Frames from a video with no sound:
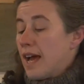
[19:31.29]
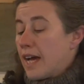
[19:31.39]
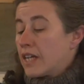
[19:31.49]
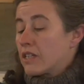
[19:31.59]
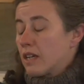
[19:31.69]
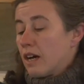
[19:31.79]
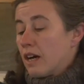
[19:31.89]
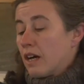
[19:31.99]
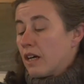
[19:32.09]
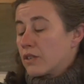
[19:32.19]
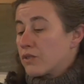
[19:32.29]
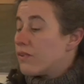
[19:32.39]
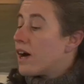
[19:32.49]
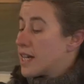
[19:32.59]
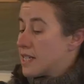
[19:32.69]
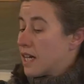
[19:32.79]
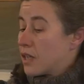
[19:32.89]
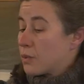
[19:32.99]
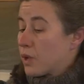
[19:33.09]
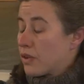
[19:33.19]
and to find
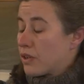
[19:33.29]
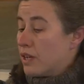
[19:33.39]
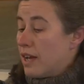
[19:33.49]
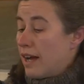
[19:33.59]
out whether